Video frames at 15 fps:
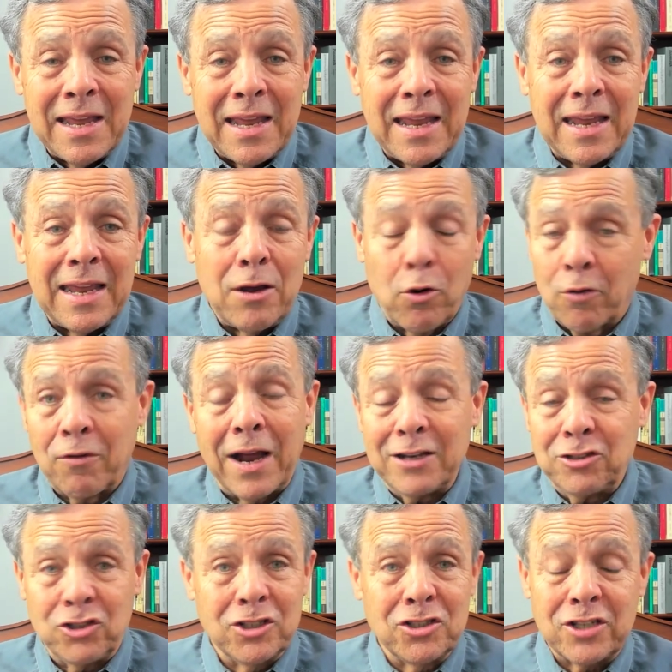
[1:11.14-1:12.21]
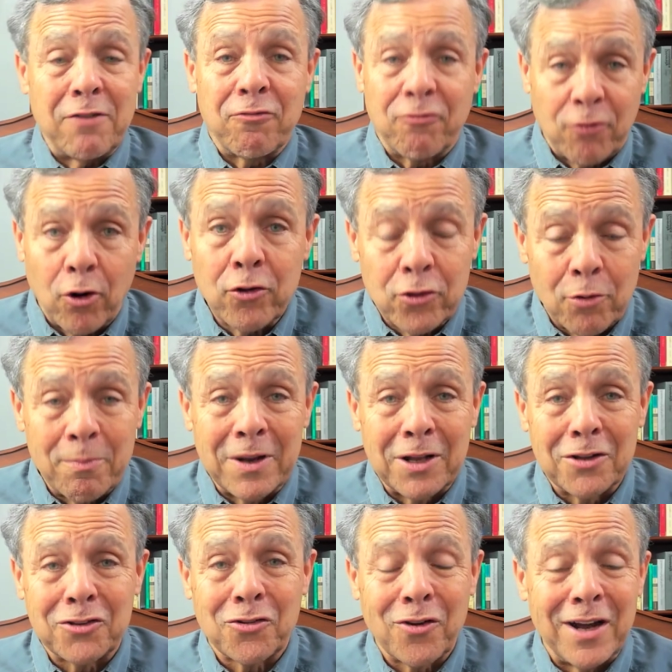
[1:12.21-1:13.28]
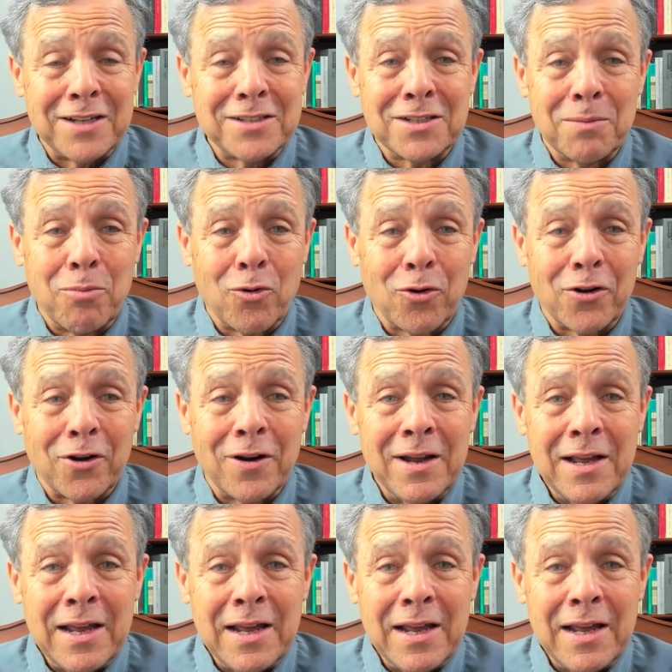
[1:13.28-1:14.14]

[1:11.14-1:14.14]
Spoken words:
Or I should say further militarize the border.